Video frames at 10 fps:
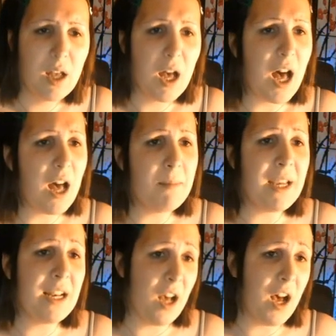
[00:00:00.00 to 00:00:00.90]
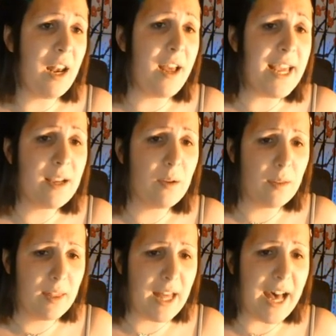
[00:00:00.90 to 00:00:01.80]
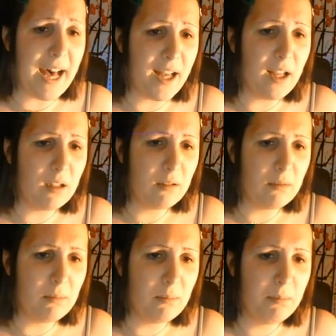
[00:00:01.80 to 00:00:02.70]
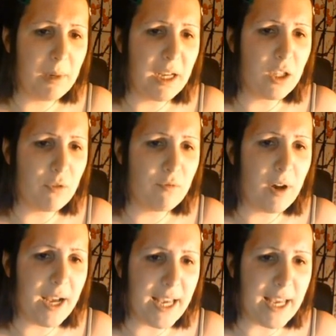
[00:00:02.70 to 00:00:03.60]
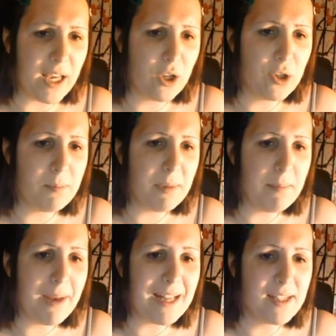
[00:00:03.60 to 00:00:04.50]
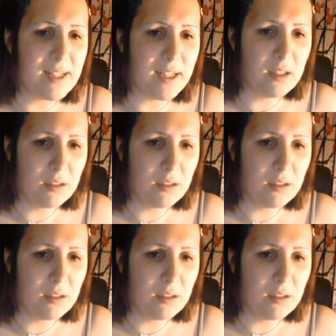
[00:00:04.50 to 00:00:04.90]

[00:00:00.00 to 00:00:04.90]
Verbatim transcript: I mean, I like that but you're right, it could be better.